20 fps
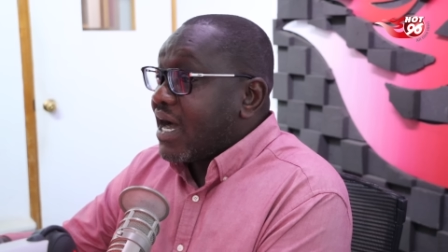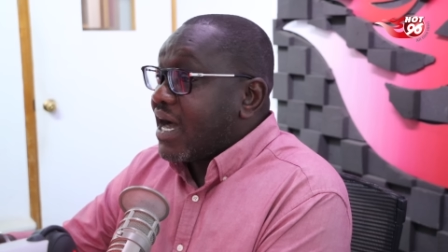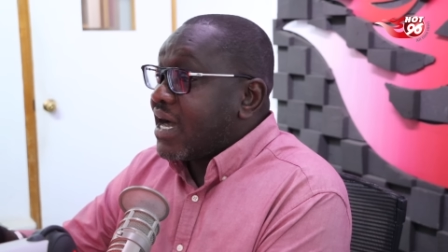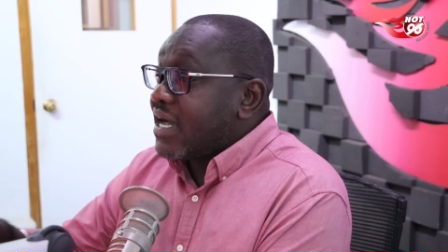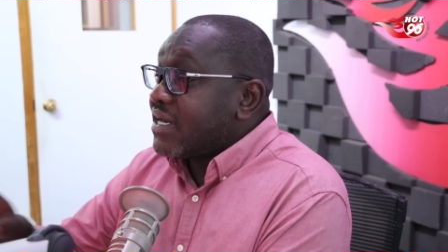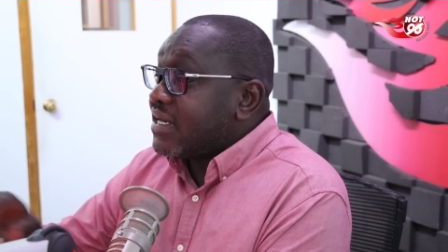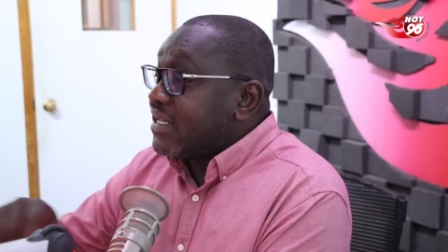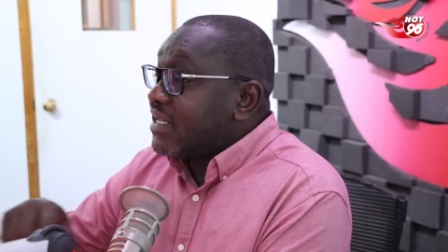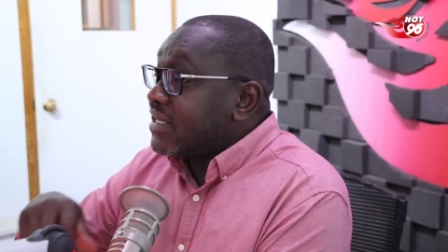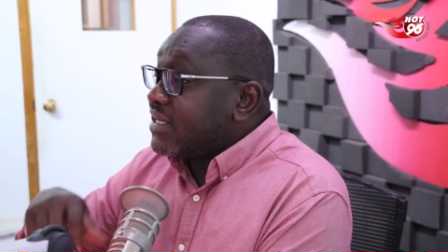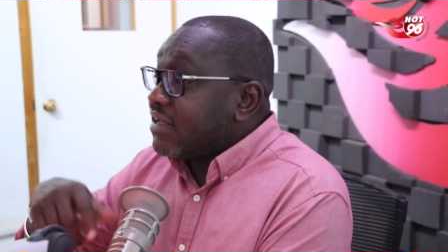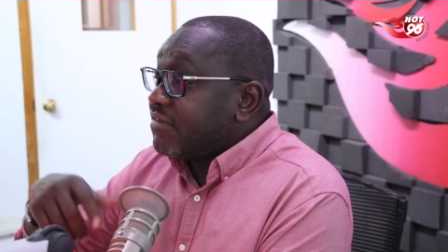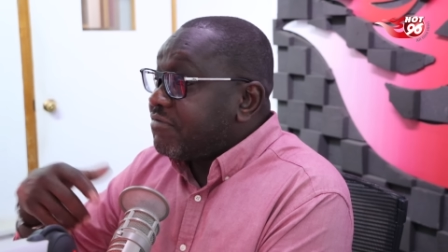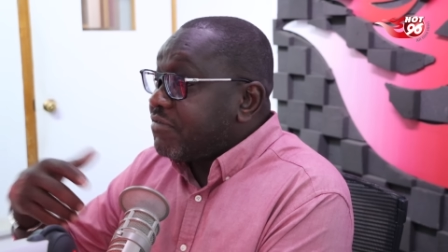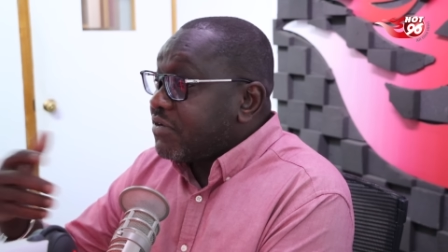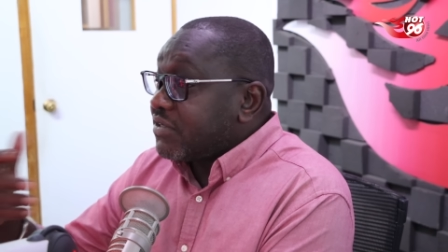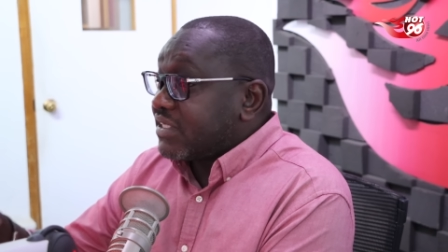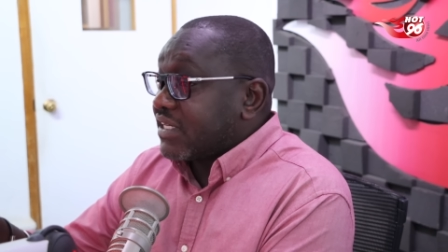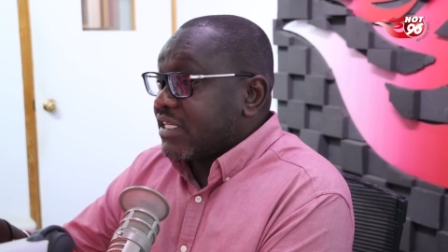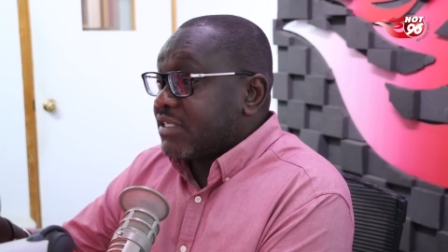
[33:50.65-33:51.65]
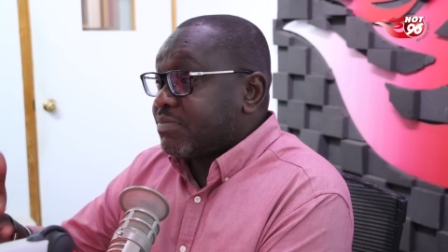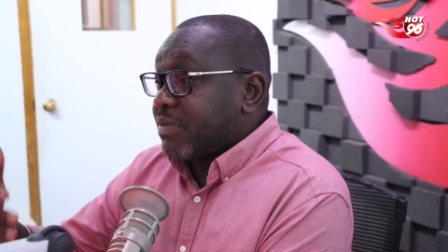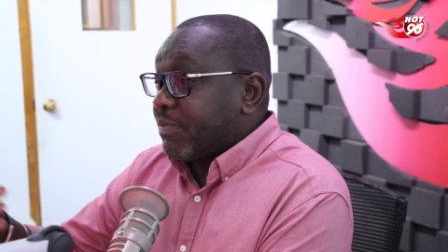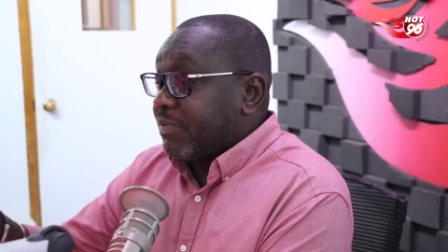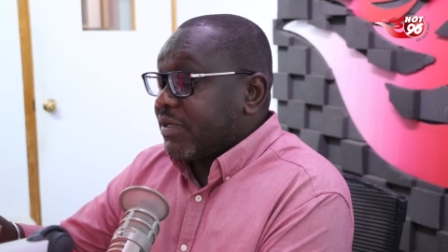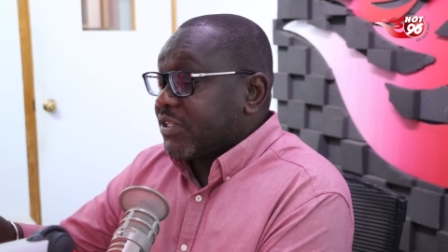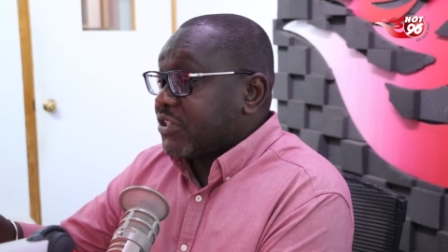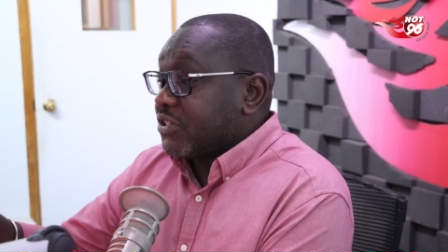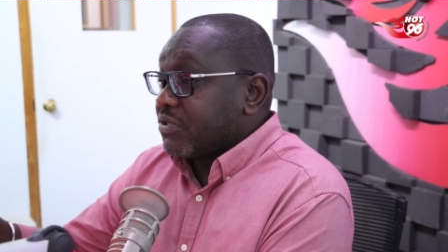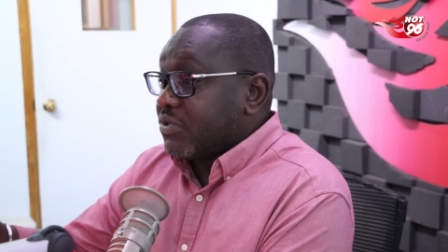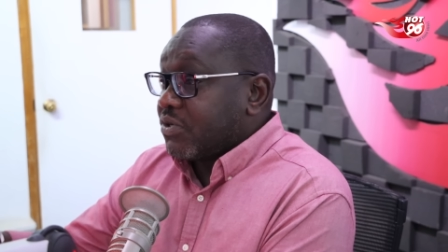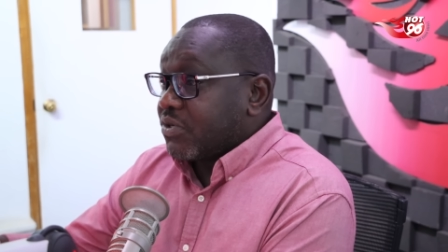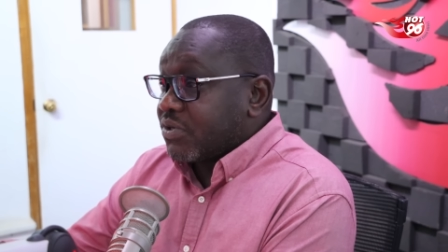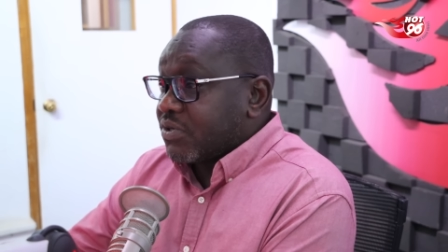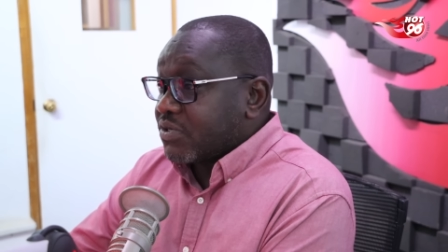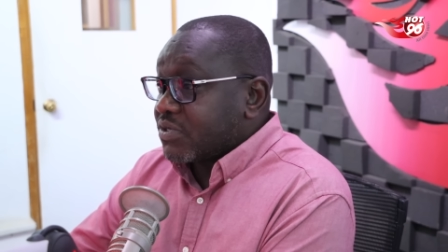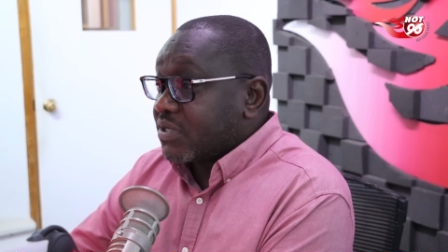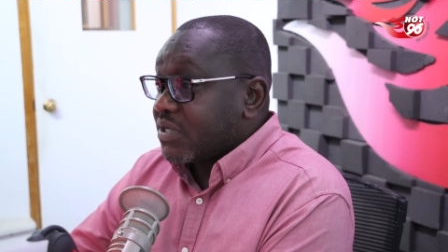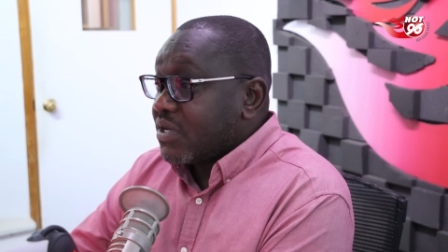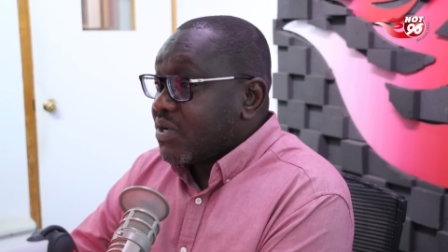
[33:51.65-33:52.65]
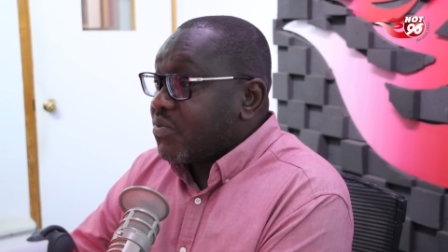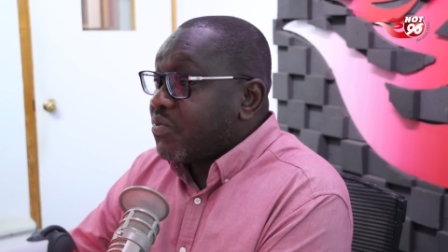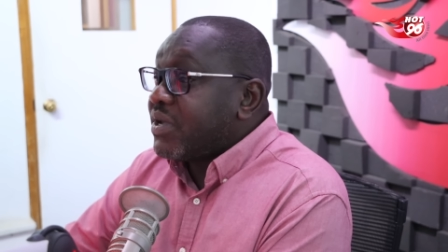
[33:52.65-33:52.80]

and in the future, as population grows,